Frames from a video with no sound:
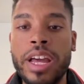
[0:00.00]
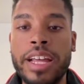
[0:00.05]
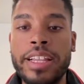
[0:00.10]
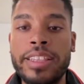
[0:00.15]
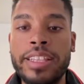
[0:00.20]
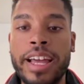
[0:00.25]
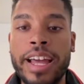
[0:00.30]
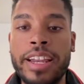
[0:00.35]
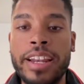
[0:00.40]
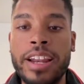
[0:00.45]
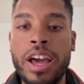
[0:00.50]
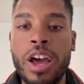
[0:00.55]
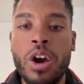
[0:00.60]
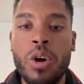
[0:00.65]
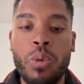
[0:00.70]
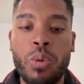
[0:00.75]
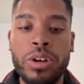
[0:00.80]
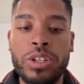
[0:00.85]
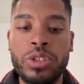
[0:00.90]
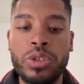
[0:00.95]
and then
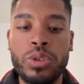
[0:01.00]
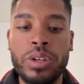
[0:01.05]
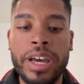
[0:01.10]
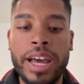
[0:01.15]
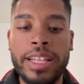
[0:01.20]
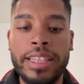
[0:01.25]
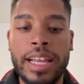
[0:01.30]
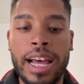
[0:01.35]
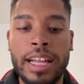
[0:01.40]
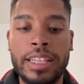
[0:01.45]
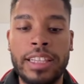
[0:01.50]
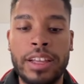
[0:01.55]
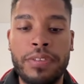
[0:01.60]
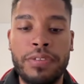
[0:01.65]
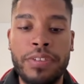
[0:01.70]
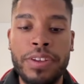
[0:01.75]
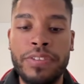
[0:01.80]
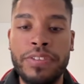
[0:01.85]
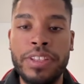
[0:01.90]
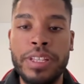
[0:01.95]
once you get at a
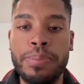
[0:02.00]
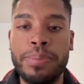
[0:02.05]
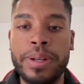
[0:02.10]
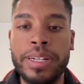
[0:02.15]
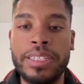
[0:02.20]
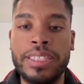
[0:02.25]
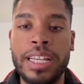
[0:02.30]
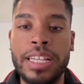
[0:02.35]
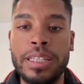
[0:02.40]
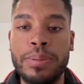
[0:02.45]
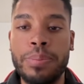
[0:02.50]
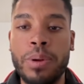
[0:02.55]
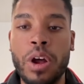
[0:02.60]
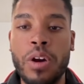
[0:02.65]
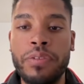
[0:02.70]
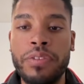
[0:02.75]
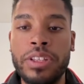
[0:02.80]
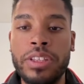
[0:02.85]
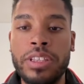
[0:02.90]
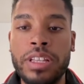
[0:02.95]
50%
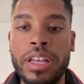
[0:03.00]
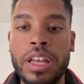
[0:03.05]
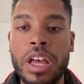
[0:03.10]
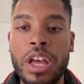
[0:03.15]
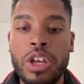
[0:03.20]
profit,